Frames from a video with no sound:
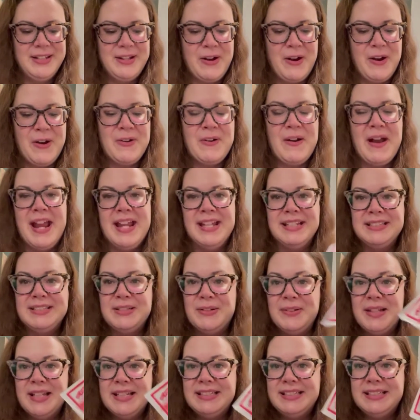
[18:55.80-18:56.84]
All right,
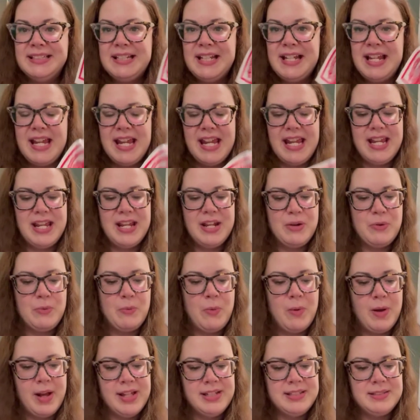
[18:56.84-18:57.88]
so let's see
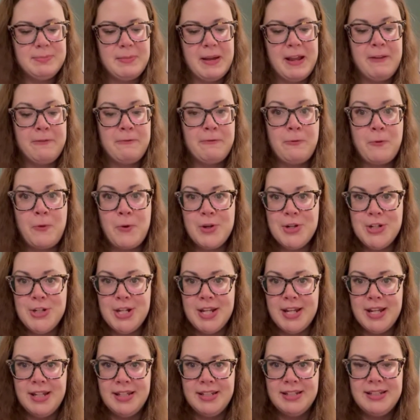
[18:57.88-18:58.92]
what my
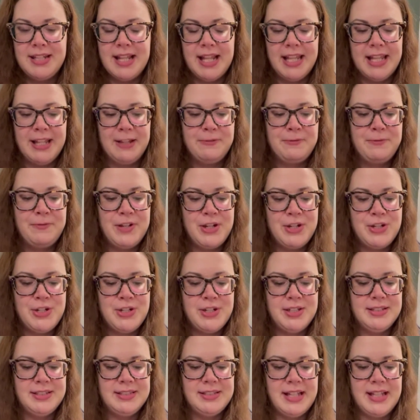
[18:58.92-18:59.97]
fortune-telling
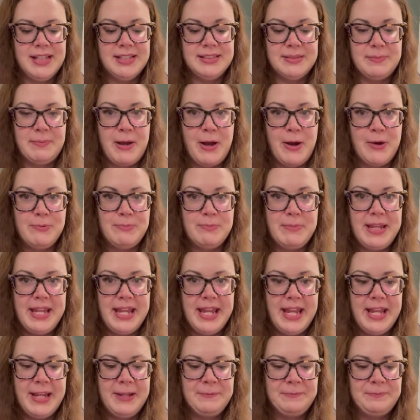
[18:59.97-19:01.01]
fish says about
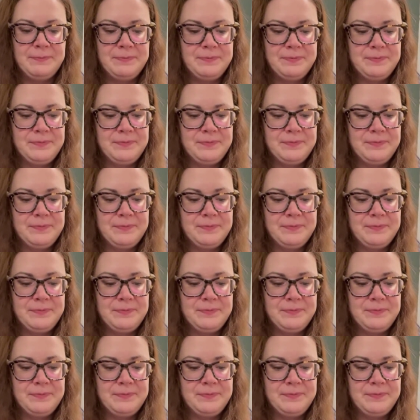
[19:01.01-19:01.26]
me.